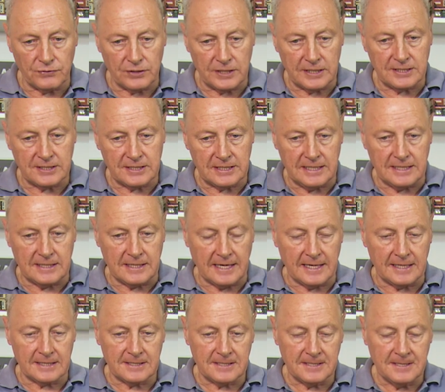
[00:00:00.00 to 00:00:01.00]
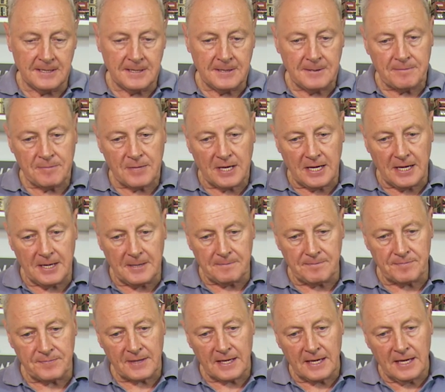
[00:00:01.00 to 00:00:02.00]
really see that.
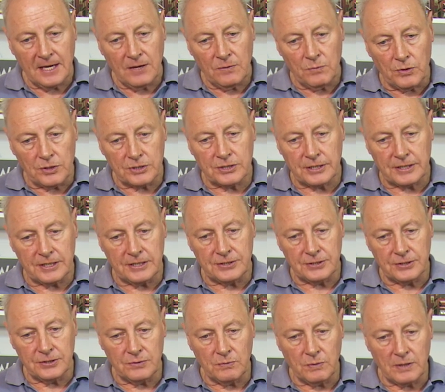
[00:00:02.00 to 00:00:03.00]
Um, what could I do?